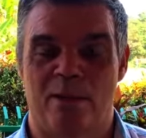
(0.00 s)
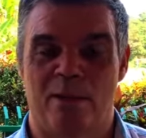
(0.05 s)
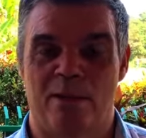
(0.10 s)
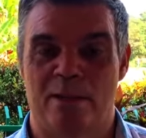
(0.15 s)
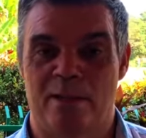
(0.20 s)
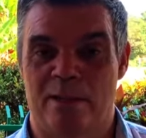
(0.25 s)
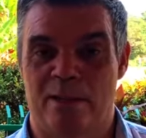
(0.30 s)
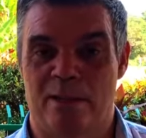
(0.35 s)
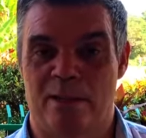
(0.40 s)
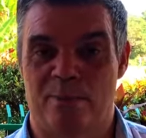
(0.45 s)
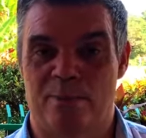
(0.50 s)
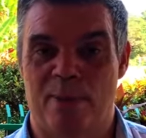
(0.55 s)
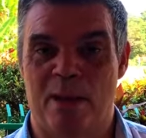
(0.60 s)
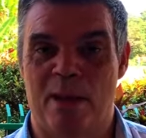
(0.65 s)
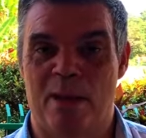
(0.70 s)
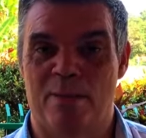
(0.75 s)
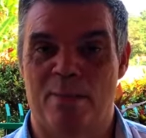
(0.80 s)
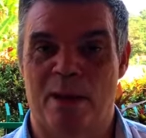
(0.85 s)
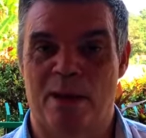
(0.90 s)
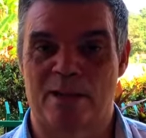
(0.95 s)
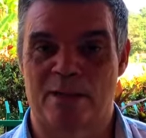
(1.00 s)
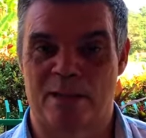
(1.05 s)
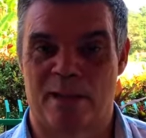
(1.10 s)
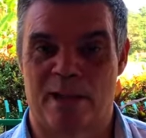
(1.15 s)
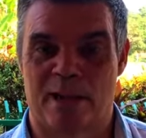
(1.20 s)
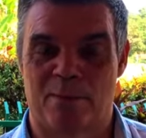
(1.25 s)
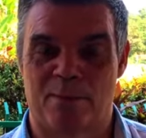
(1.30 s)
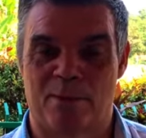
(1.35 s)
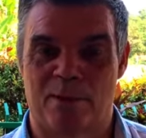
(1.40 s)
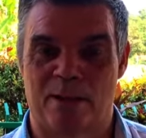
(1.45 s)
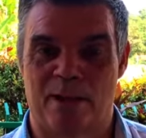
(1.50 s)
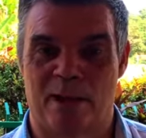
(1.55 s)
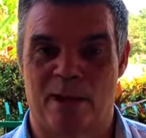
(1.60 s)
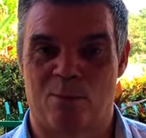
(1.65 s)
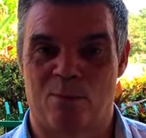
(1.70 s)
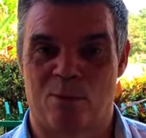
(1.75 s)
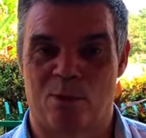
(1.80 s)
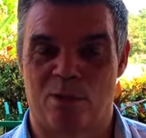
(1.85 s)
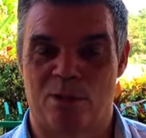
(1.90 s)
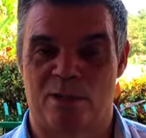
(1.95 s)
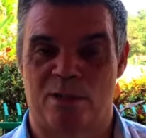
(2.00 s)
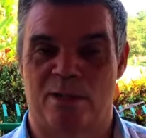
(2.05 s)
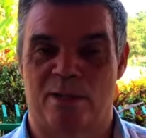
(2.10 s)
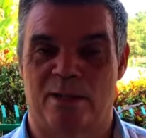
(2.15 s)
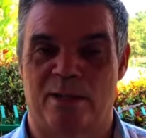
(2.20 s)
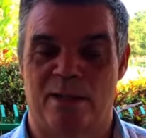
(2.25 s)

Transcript: the payback time and how much